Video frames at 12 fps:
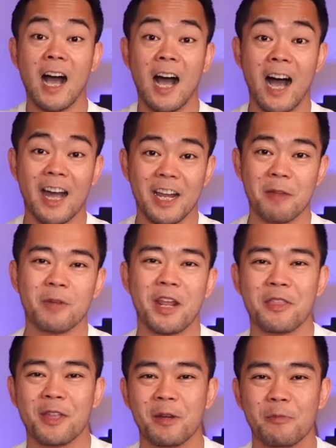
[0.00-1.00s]
Hi, I'm
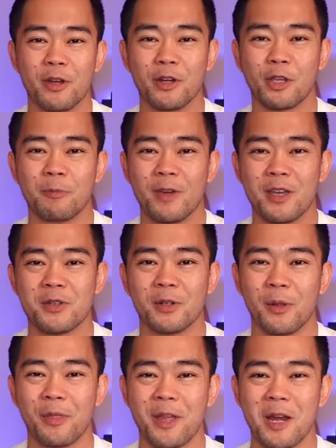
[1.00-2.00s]
Nathan. I'm your
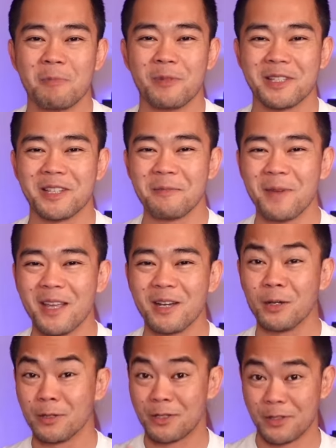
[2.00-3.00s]
occupational therapist, and my
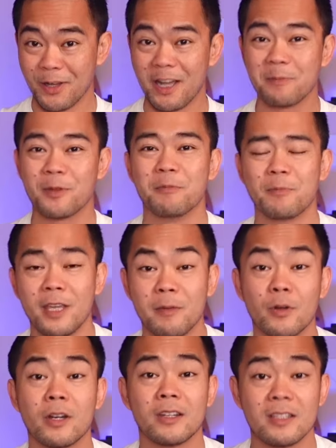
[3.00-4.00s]
goal is to help you be
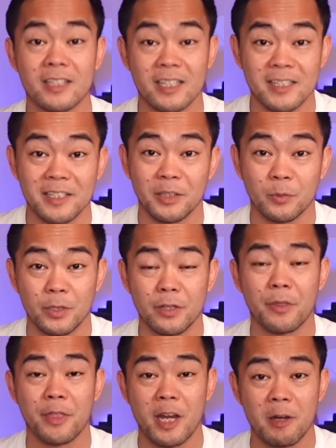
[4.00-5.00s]
more consistent with your
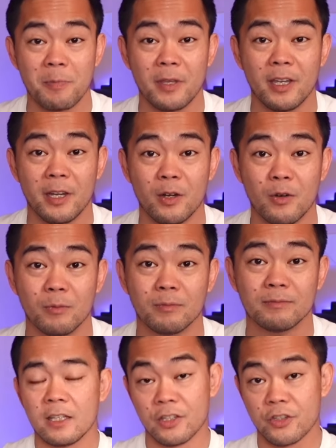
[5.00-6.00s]
therapy at home.
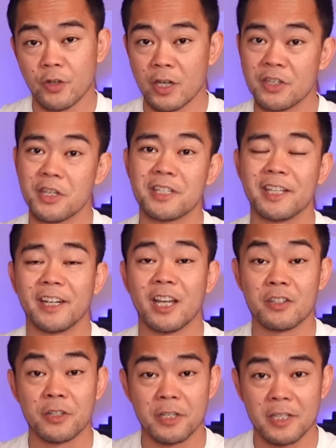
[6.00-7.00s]
The stretches and
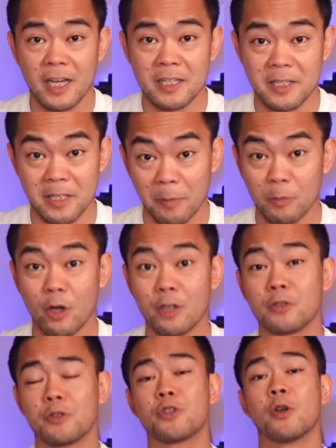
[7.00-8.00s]
exercises I'm going
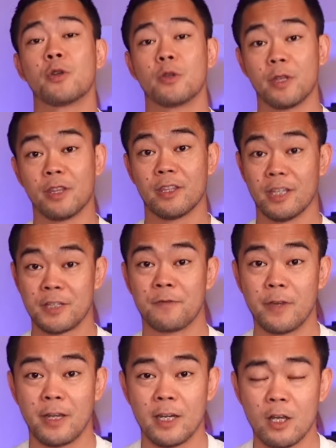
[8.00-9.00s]
to show you in this
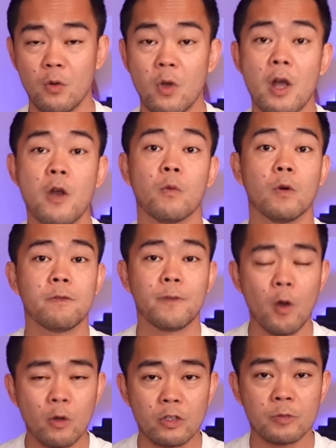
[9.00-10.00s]
video will
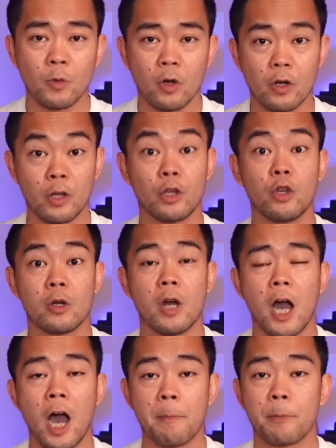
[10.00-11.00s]
focus more on your
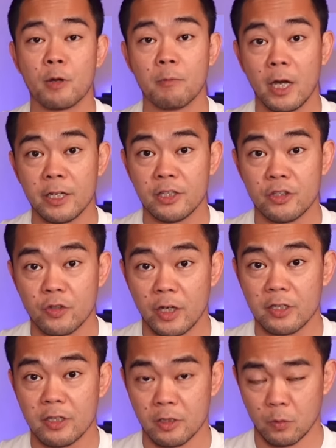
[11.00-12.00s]
upper body
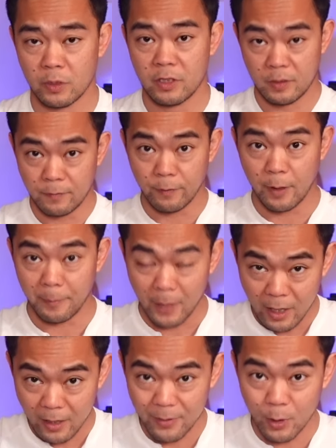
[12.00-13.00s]
stretches, which is from
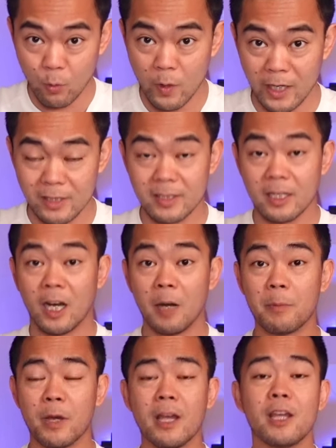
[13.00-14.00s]
the waist
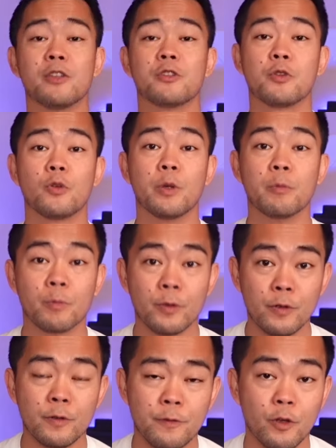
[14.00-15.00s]
up, to
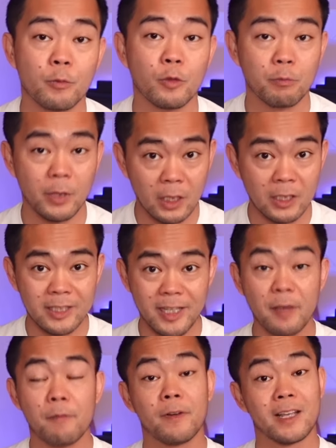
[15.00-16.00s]
improve your
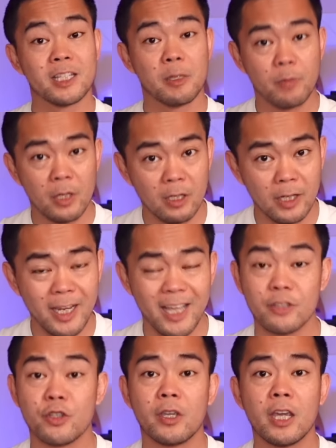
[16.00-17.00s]
mobility, flexibility,
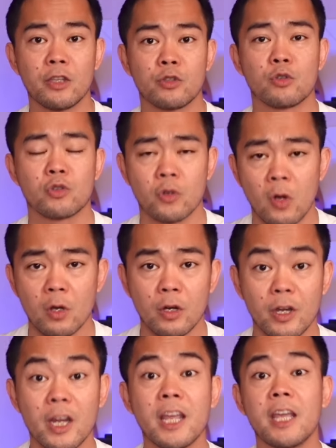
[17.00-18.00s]
and to get you
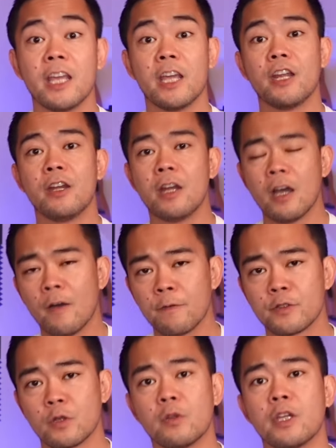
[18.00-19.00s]
stronger enough
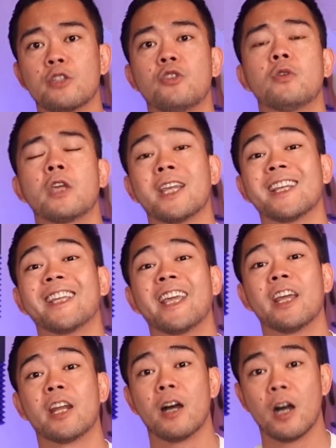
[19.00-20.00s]
so that you can
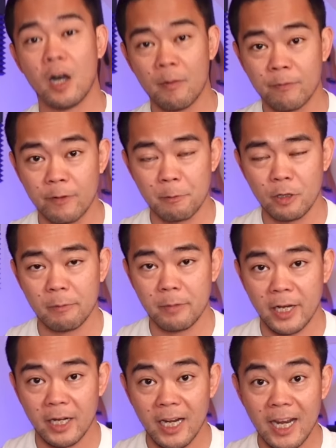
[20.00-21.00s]
get up from your
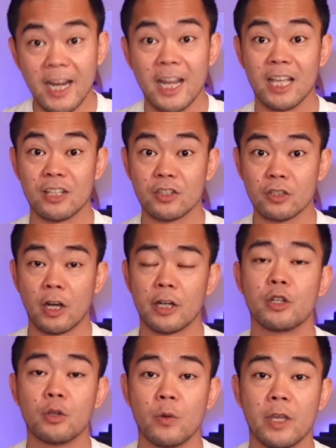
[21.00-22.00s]
bed and
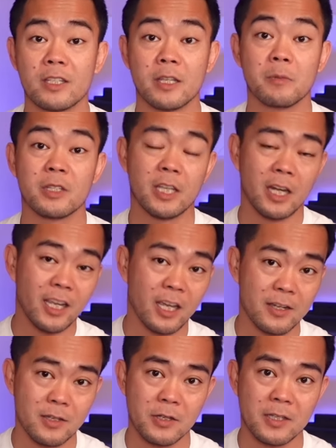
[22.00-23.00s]
start doing some sitting
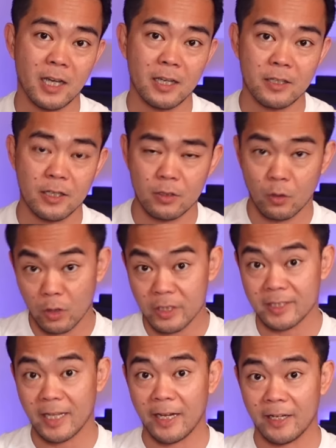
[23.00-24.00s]
exercises or
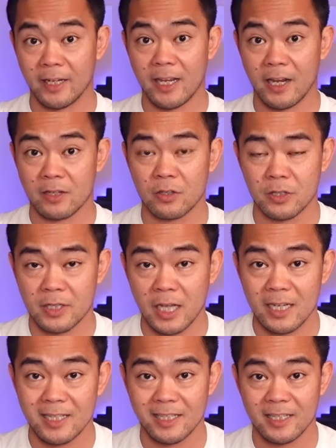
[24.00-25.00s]
standing
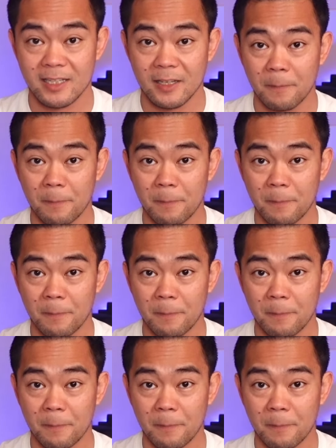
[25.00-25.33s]
exercises.